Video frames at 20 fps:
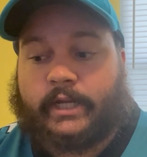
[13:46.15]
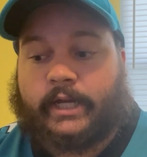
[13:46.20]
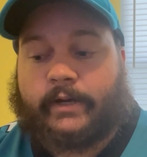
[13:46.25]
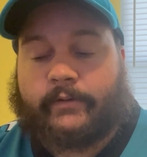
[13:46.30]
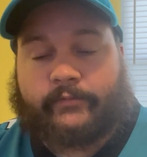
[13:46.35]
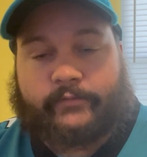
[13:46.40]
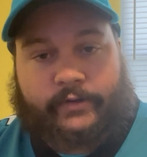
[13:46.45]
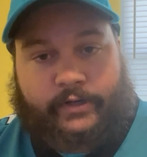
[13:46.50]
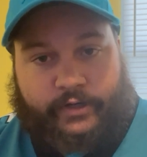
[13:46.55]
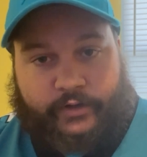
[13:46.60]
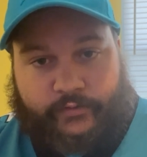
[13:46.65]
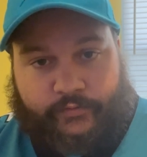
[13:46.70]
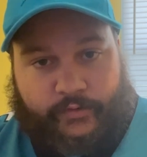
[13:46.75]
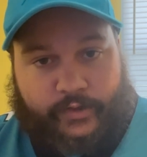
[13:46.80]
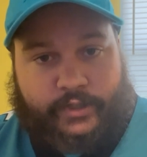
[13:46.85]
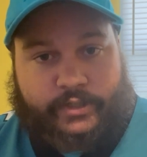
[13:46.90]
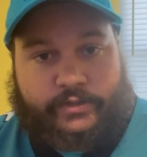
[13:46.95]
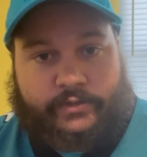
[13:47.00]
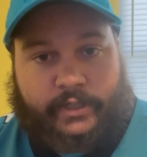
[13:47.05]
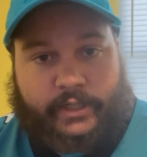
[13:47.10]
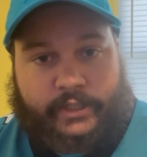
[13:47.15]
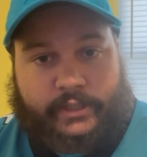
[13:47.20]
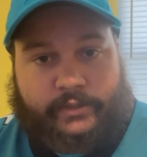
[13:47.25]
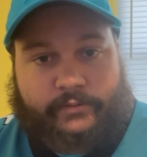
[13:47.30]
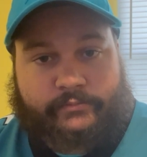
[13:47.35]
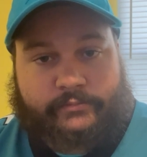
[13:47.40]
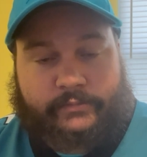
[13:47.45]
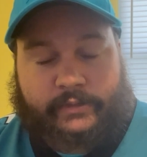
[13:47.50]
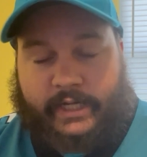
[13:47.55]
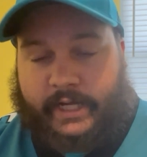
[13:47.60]
I'm very
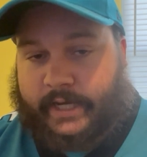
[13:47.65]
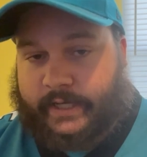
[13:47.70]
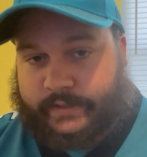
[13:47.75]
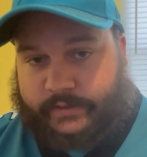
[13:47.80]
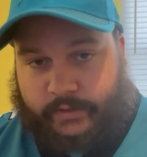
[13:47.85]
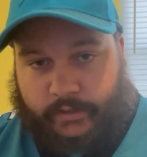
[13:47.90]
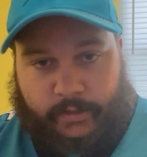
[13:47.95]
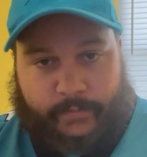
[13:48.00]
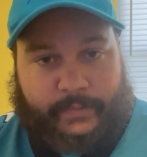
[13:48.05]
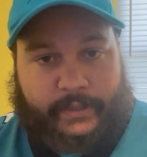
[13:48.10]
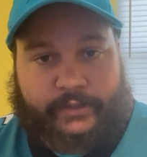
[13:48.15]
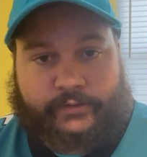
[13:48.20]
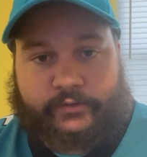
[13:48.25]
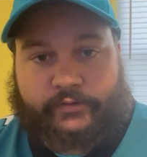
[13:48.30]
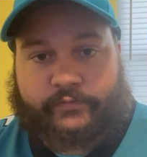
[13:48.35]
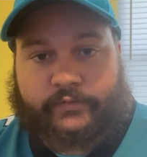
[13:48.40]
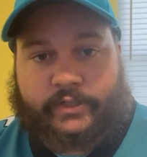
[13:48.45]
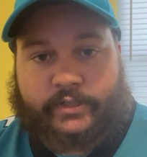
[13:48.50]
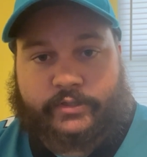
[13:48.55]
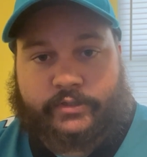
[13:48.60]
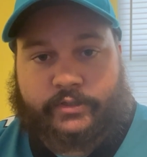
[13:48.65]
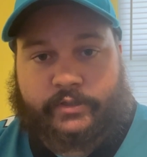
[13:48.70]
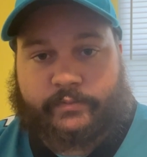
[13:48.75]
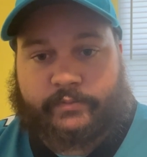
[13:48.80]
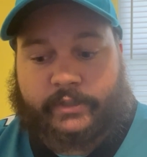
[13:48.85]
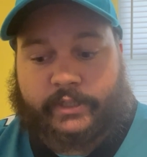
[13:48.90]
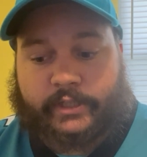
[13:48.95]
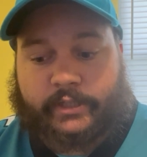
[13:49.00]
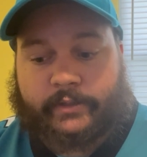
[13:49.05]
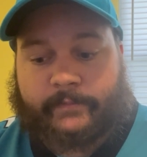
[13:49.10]
frustrated, as all Panthers fans should
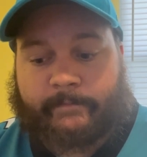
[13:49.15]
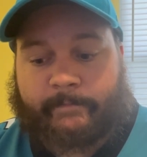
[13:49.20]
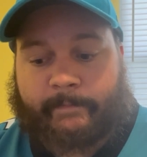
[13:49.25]
be.